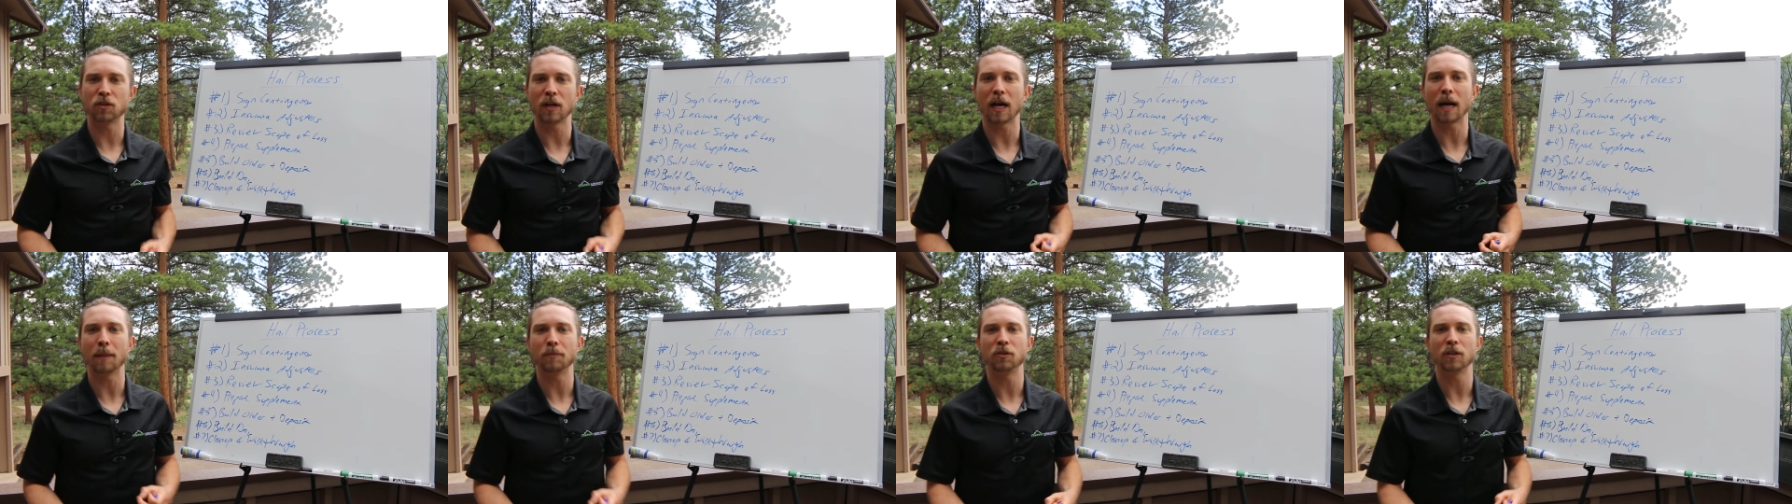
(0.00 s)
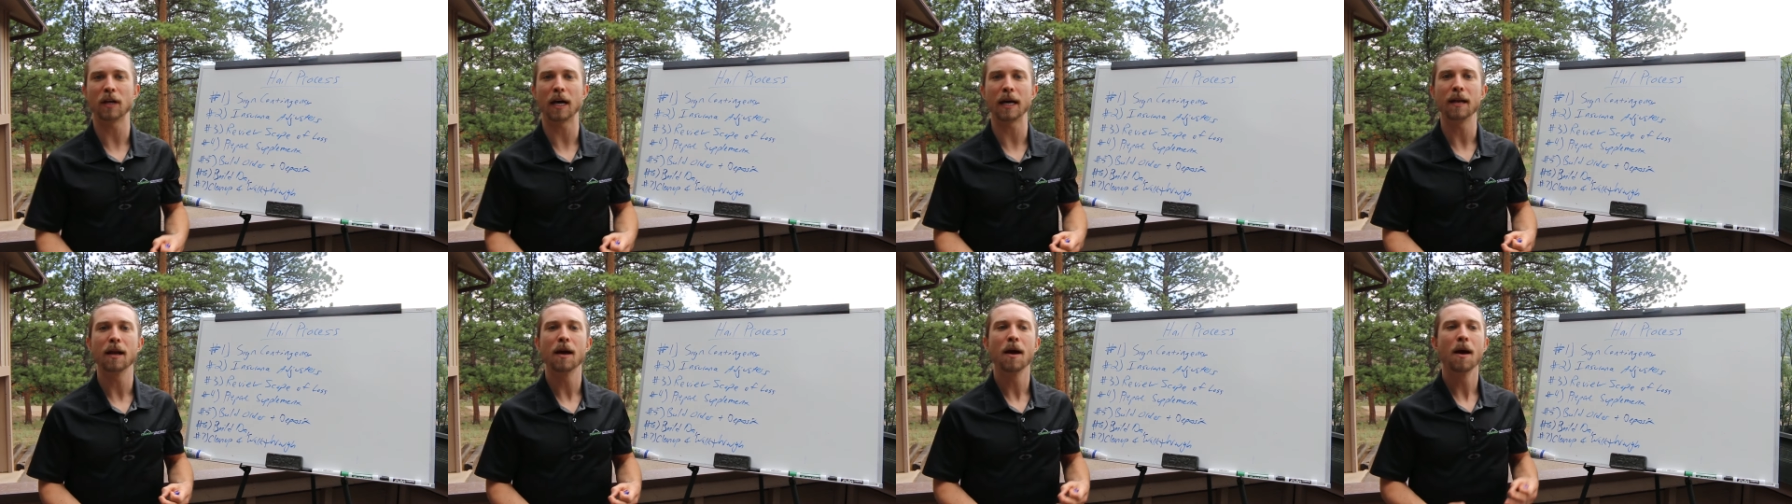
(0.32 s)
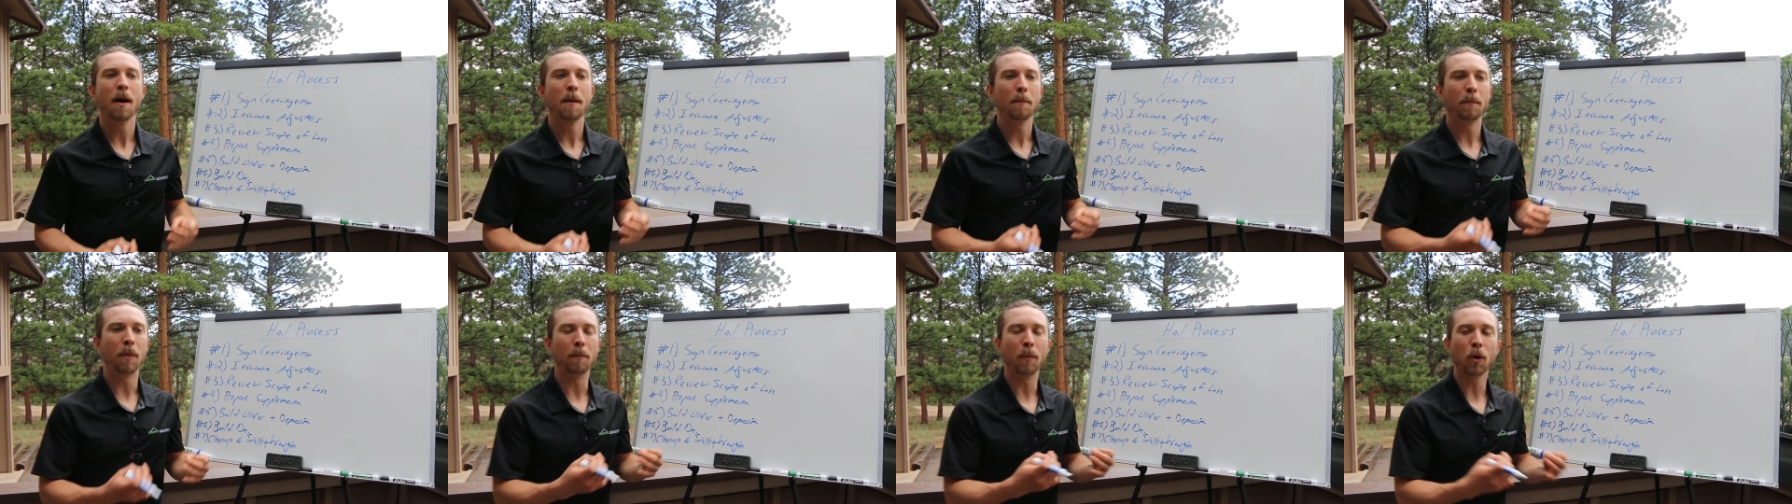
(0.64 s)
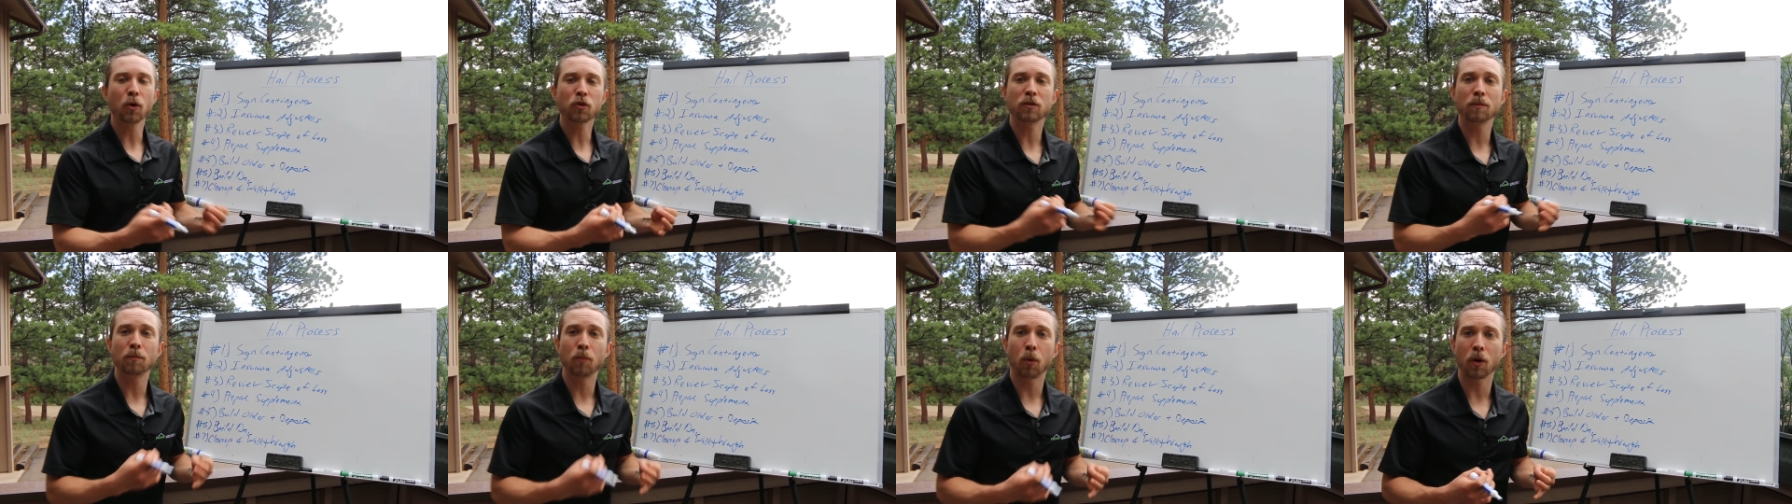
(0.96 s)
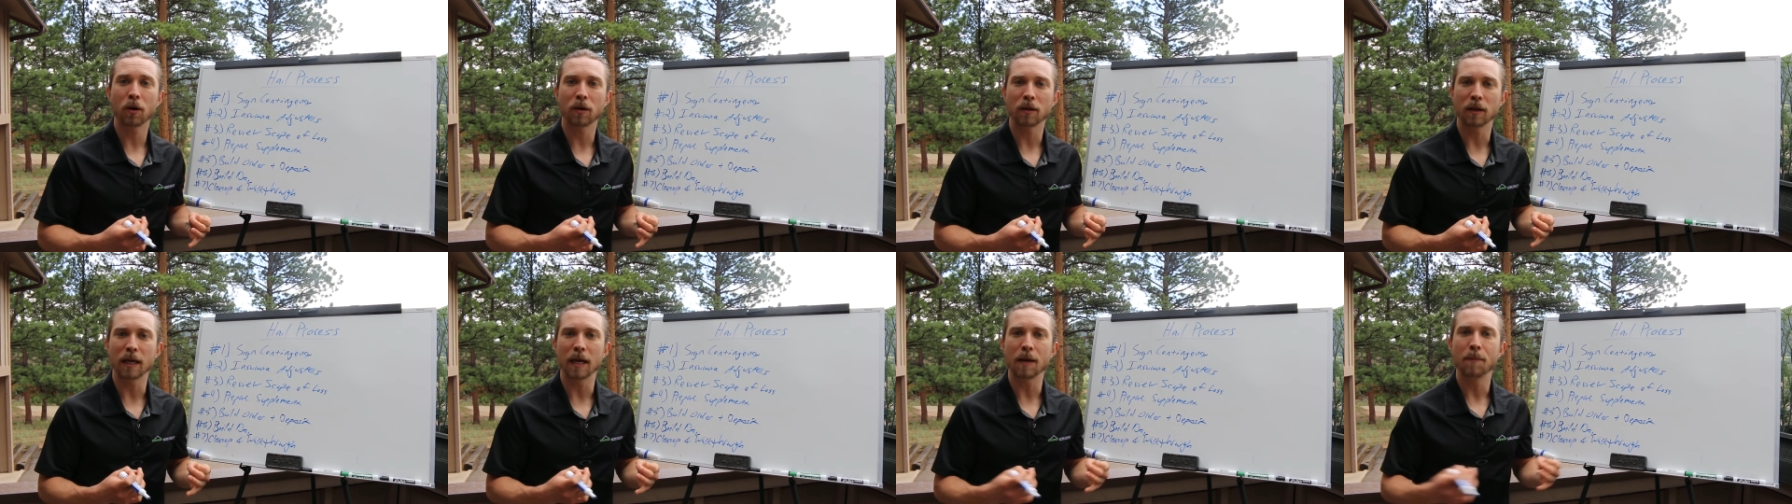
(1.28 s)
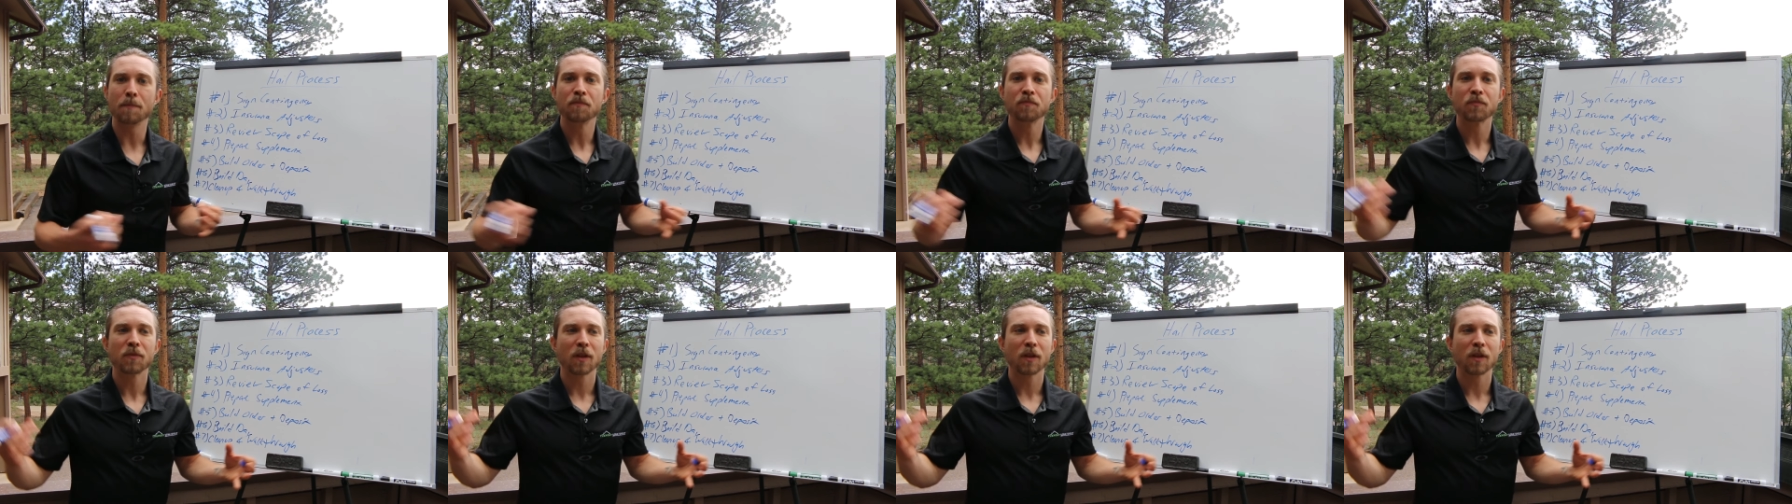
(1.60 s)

job site. But most importantly,